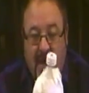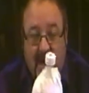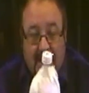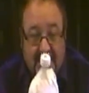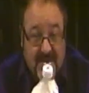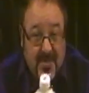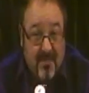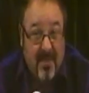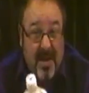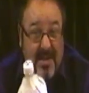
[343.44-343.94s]

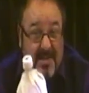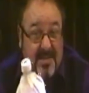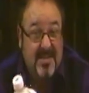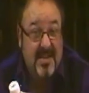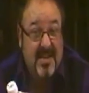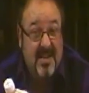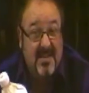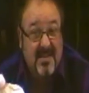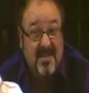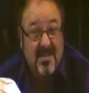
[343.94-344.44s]
that's the
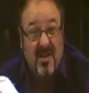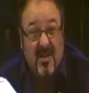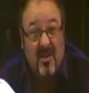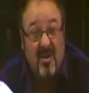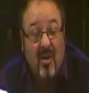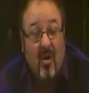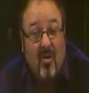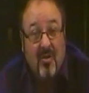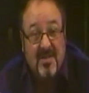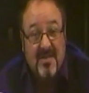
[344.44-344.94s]
basis to
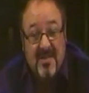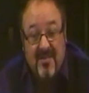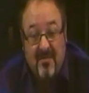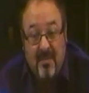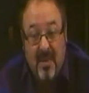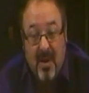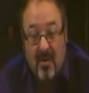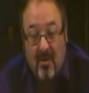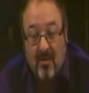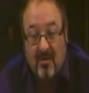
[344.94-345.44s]
lots
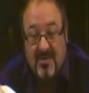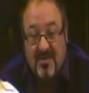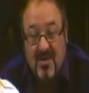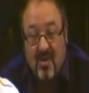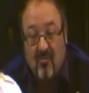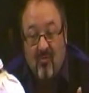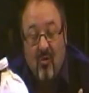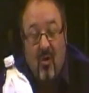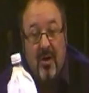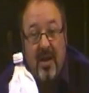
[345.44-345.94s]
of
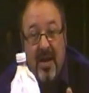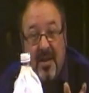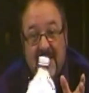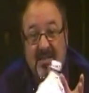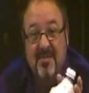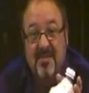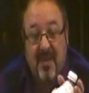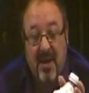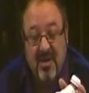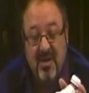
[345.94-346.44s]
builds
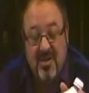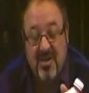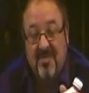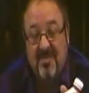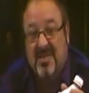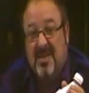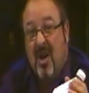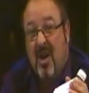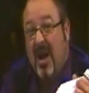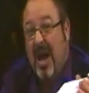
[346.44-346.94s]
rockets,
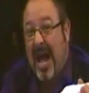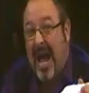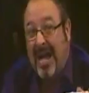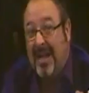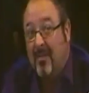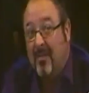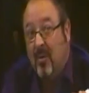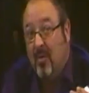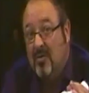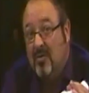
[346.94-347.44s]
spaceships,
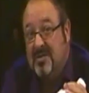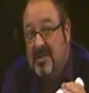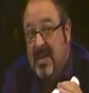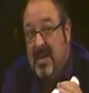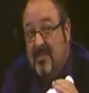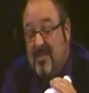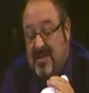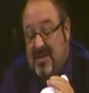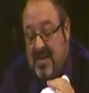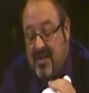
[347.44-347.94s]
animals,
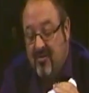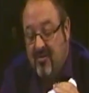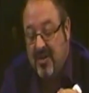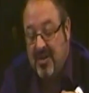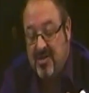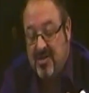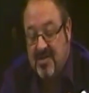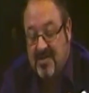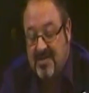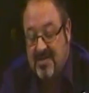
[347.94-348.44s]
deep sea
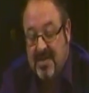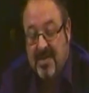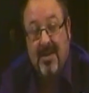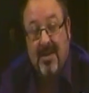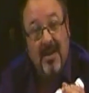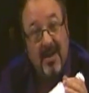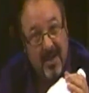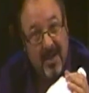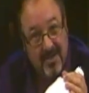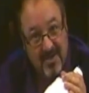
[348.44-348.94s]
creatures,
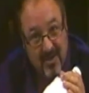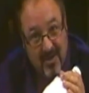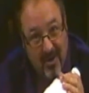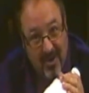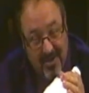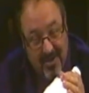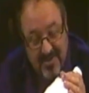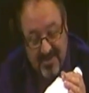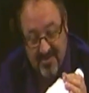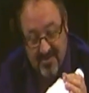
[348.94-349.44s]
and
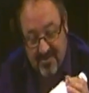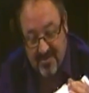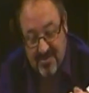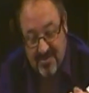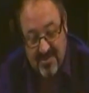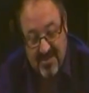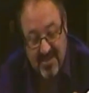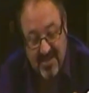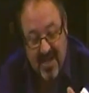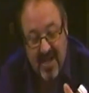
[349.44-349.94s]

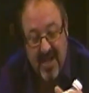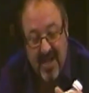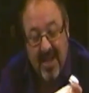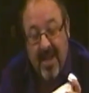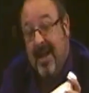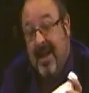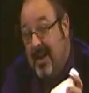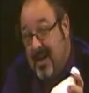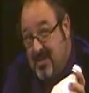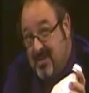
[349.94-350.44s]
dinosaurs. Today
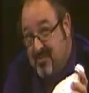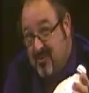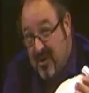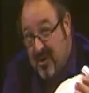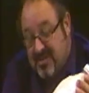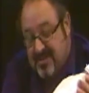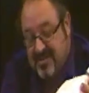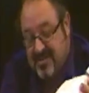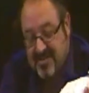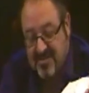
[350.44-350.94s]
it's
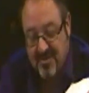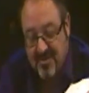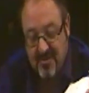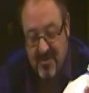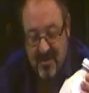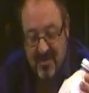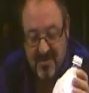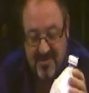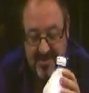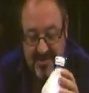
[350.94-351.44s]

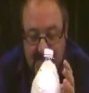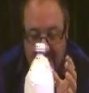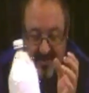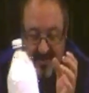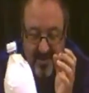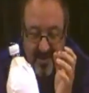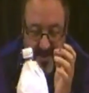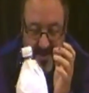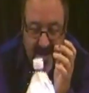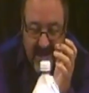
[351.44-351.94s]
Prestosuchus.
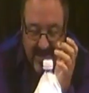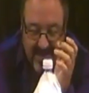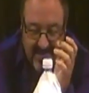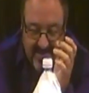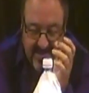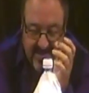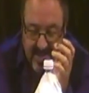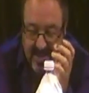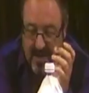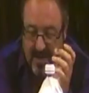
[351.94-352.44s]
The
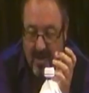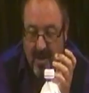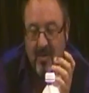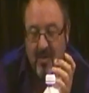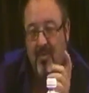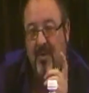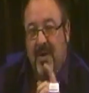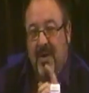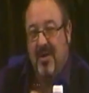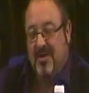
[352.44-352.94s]
next thing
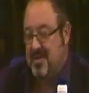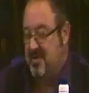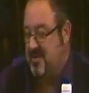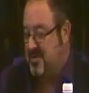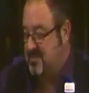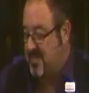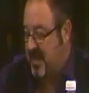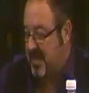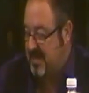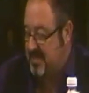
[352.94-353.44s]
we need to
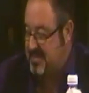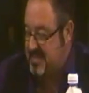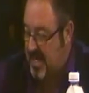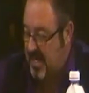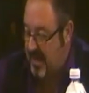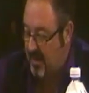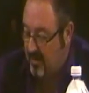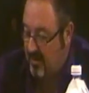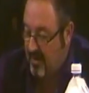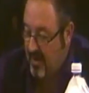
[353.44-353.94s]
do is make a
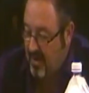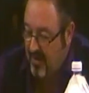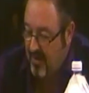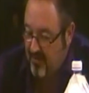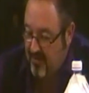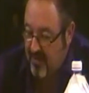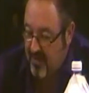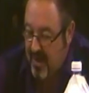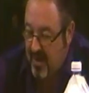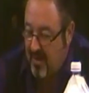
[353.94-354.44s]
tail.
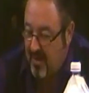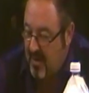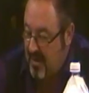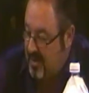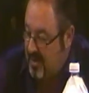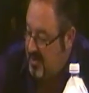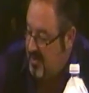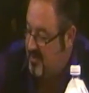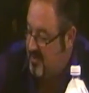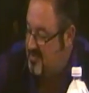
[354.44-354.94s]
For that,
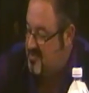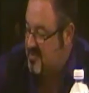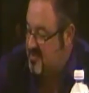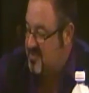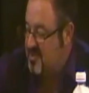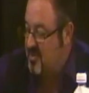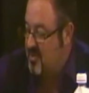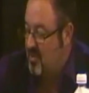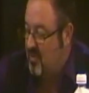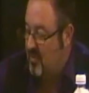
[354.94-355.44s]
use
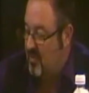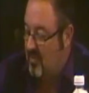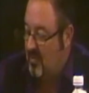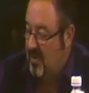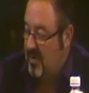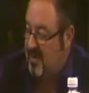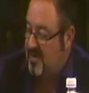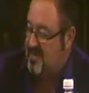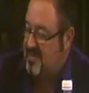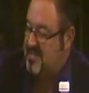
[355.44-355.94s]
just a
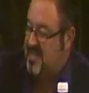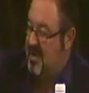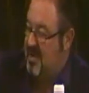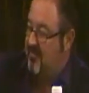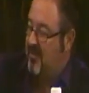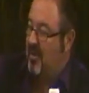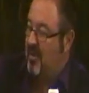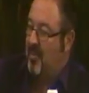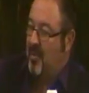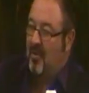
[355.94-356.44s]
normal
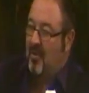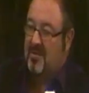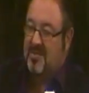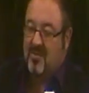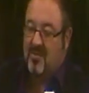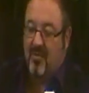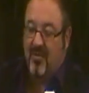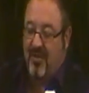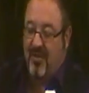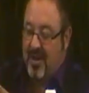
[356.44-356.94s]
cereal
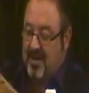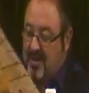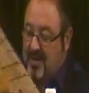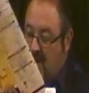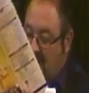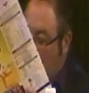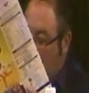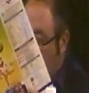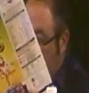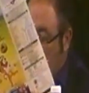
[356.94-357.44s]
box or
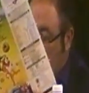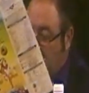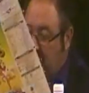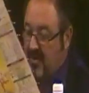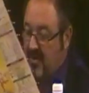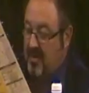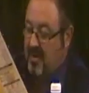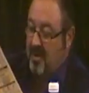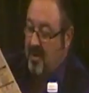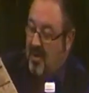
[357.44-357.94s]
thin
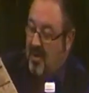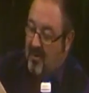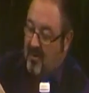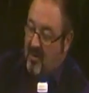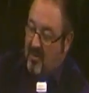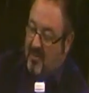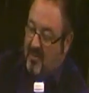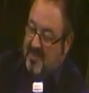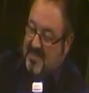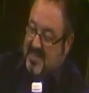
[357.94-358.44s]
cardboard.
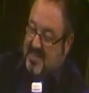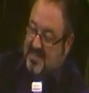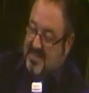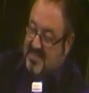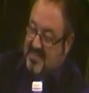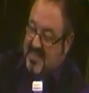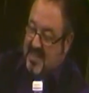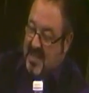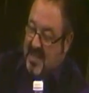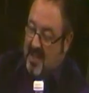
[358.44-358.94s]
I've got my
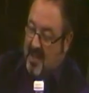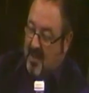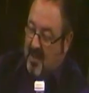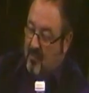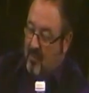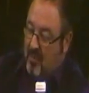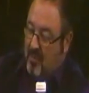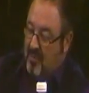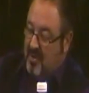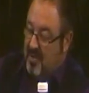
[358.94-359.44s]
scissors here,
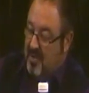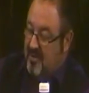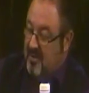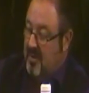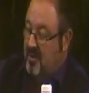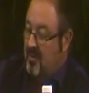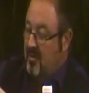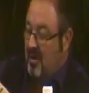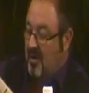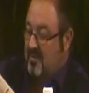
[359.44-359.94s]
and what I'm going to
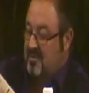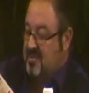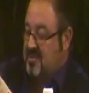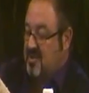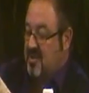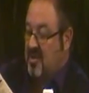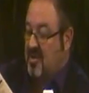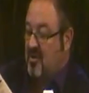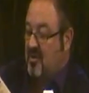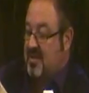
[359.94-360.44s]
do, I'm
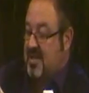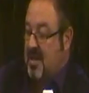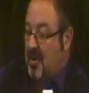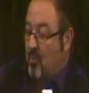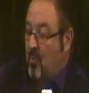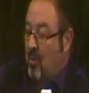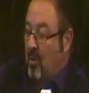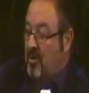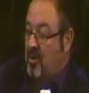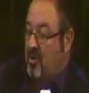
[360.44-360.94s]
just going to cut
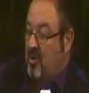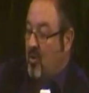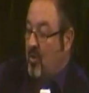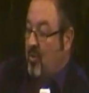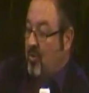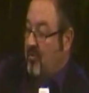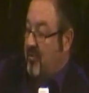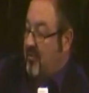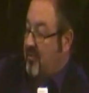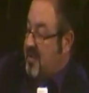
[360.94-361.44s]
down one
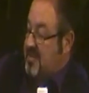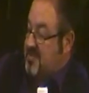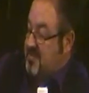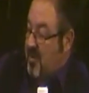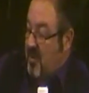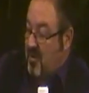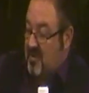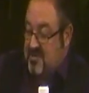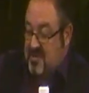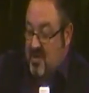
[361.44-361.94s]
corner of this
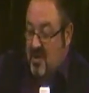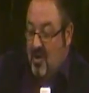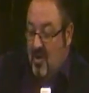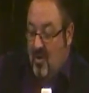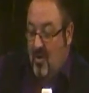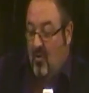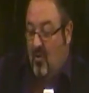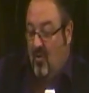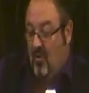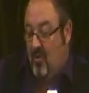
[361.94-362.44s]
box
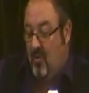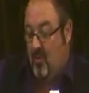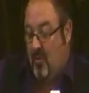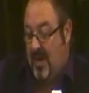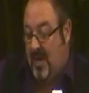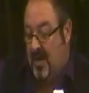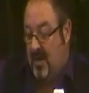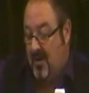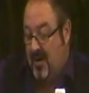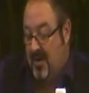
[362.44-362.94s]
all
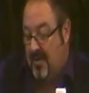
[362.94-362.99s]
the way